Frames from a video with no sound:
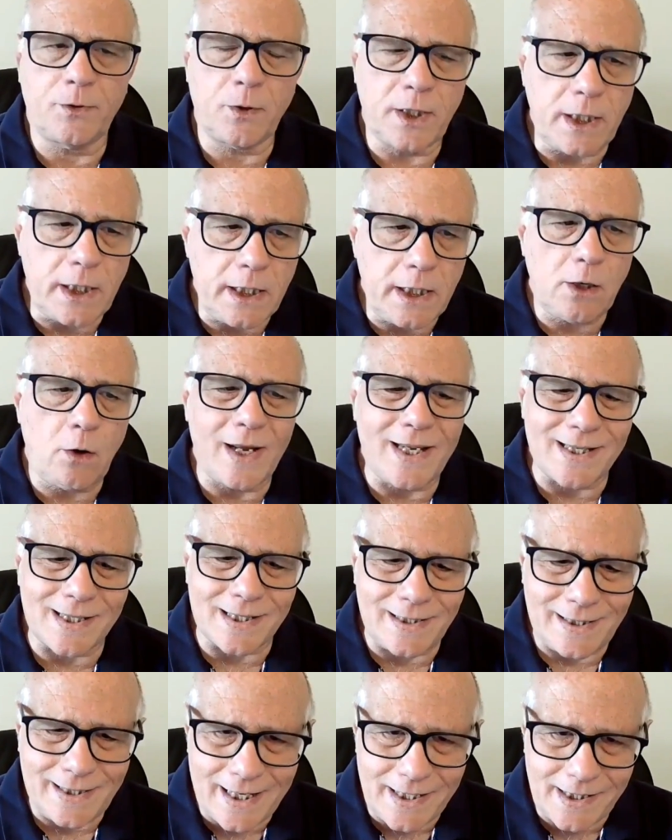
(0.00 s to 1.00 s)
The ego
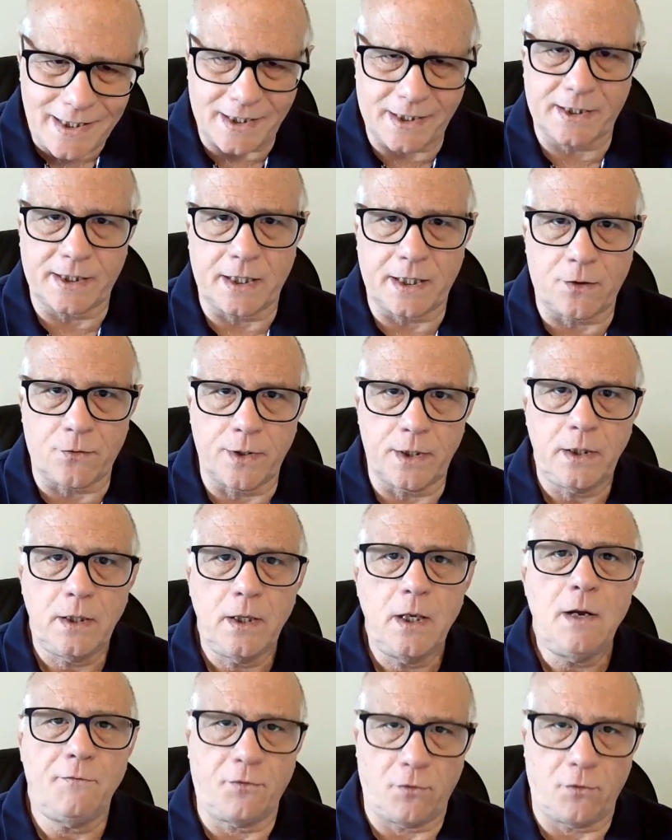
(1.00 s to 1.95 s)
is necessary